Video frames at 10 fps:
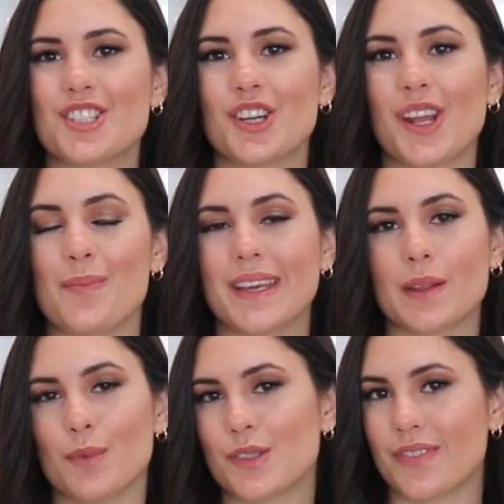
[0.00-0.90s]
to show you how to make
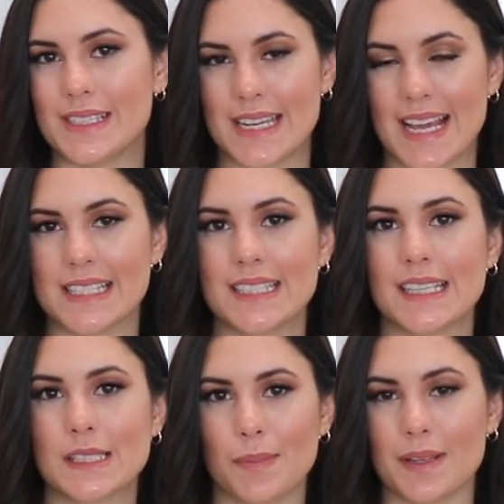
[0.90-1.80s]
the most
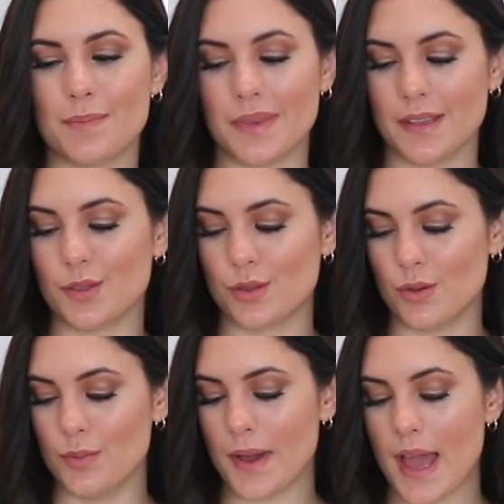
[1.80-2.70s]
fantastic split pea
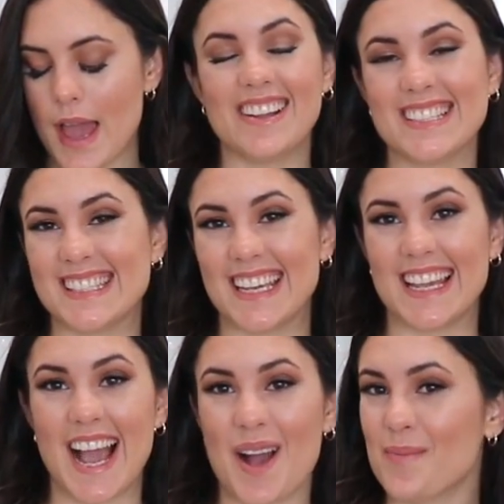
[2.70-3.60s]
soup. I have to
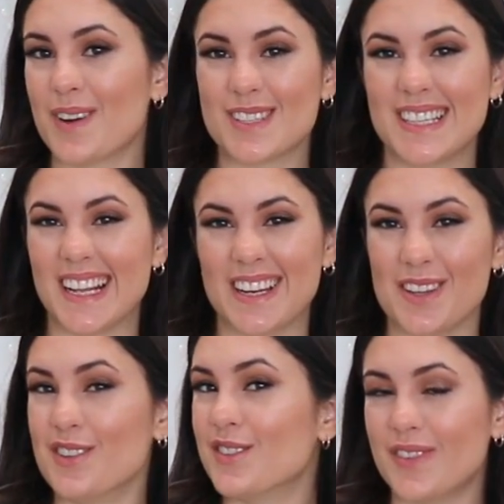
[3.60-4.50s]
say, I'm personally not a
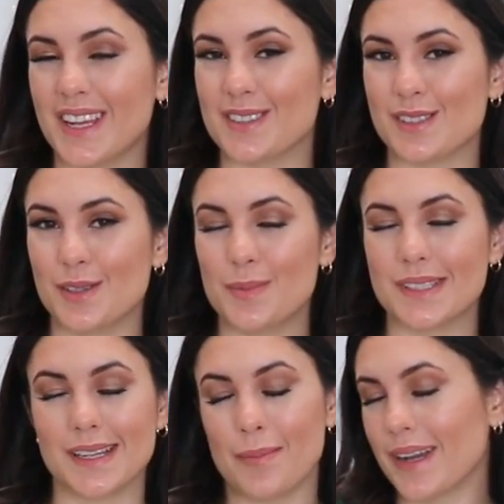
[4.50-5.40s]
huge fan of soup.
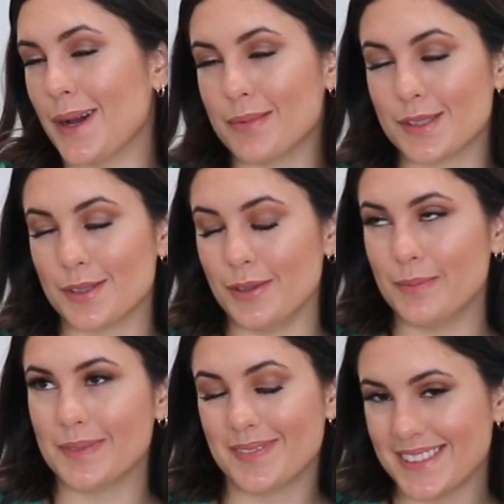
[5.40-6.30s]
It's not my cup of
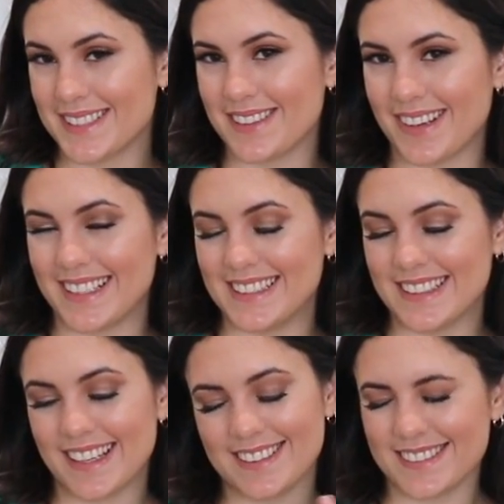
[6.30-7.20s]
soup. See what I
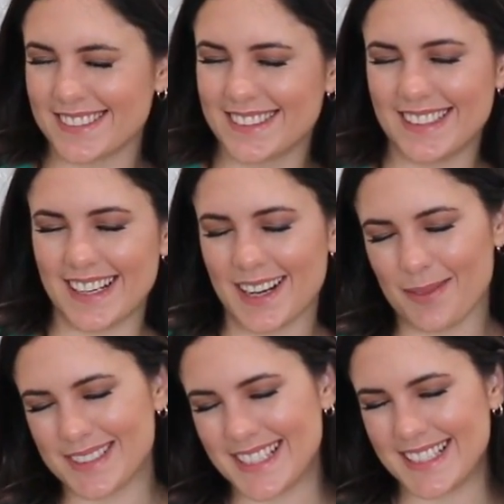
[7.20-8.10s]
did there? Not
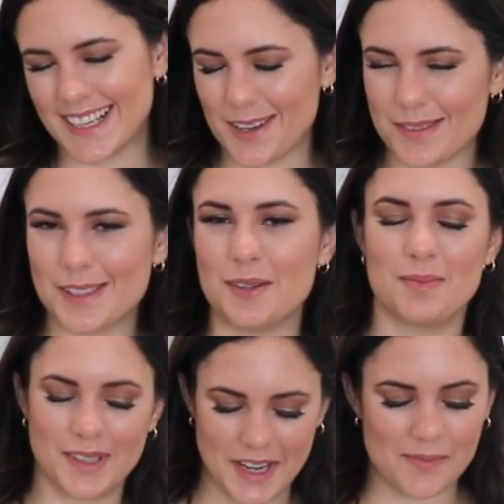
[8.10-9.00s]
cup of tea, not cup of
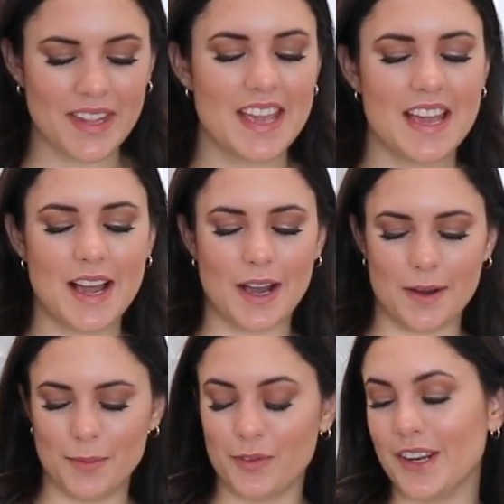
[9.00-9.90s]
soup. Okay,
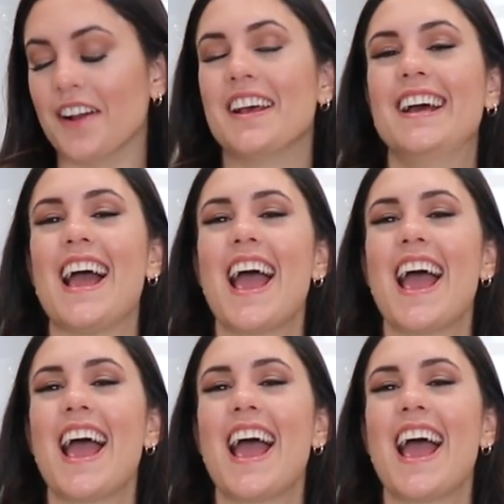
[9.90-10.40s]
moving on.